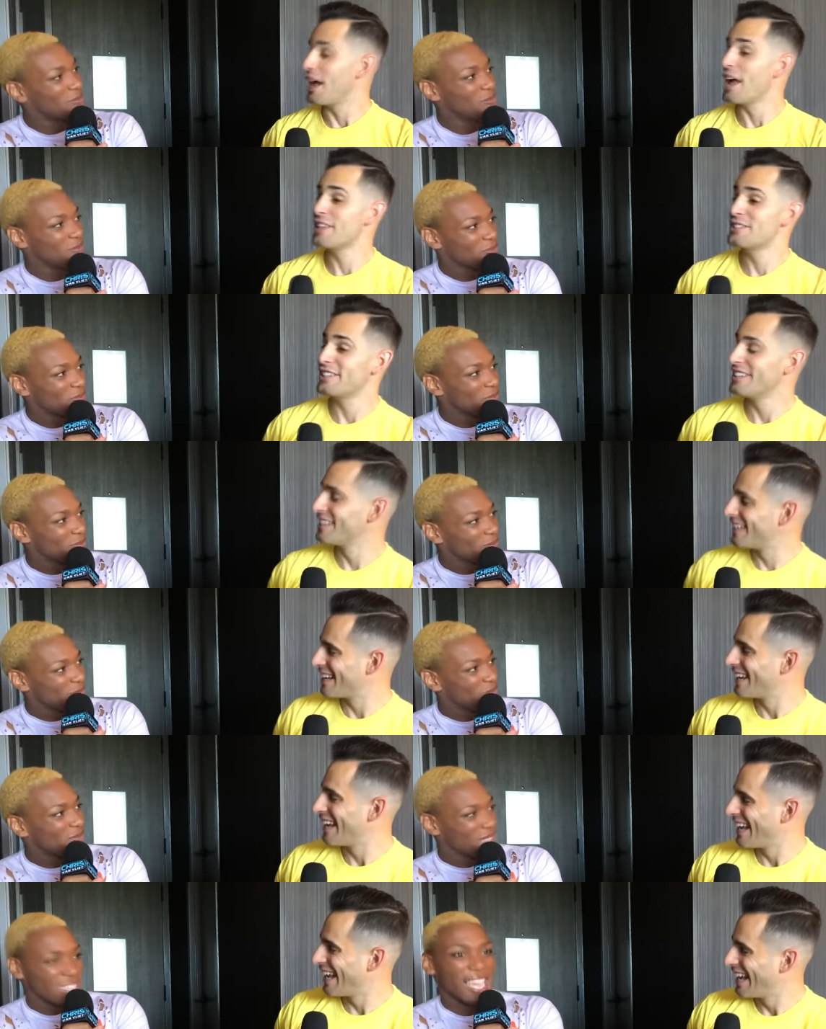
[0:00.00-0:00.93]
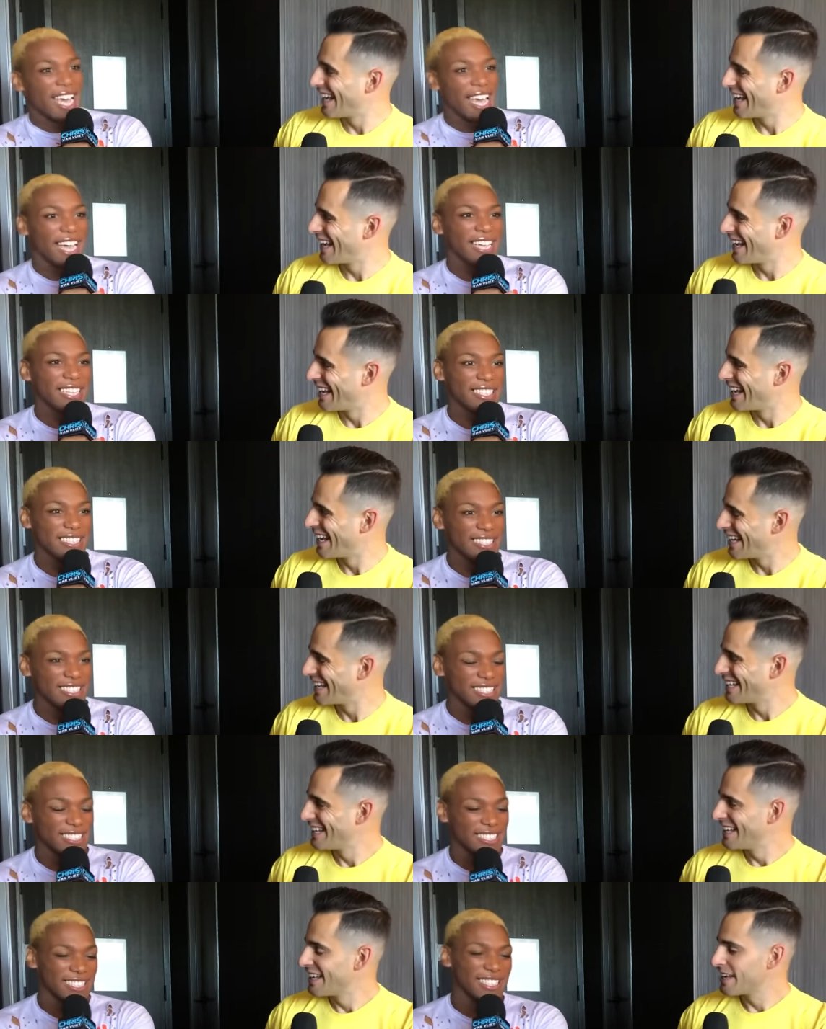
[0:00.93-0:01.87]
Speaker 1: That's yeah.
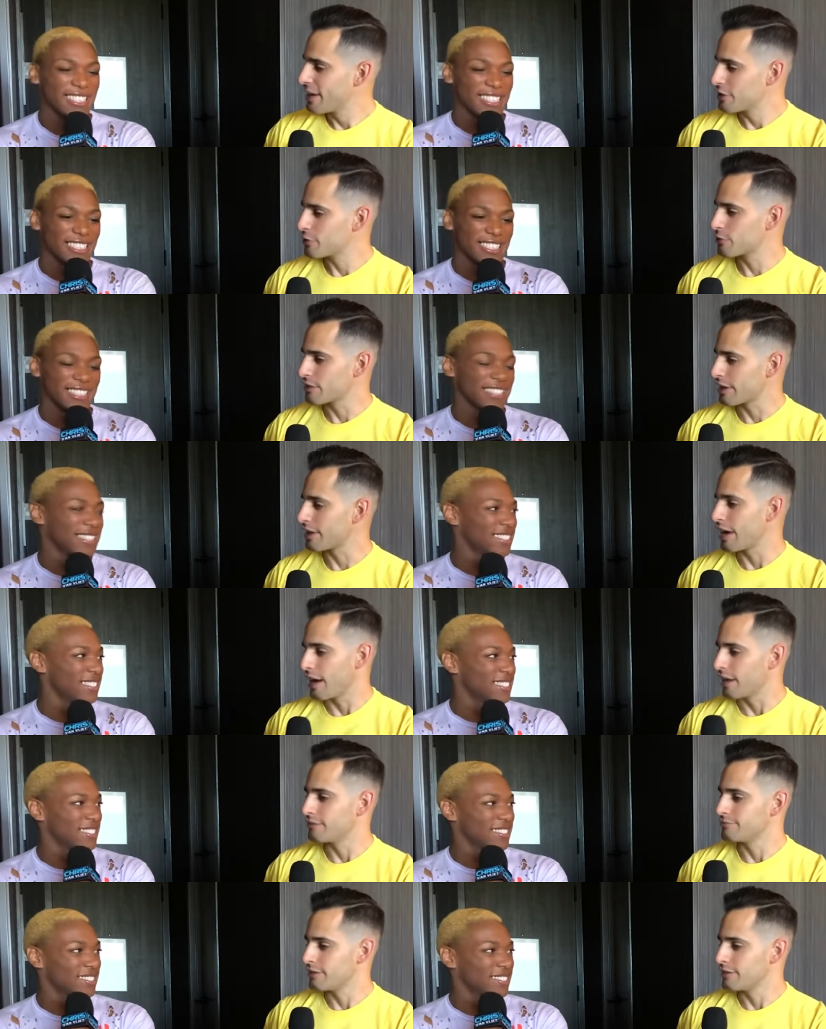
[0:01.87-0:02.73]
And she was like, yeah,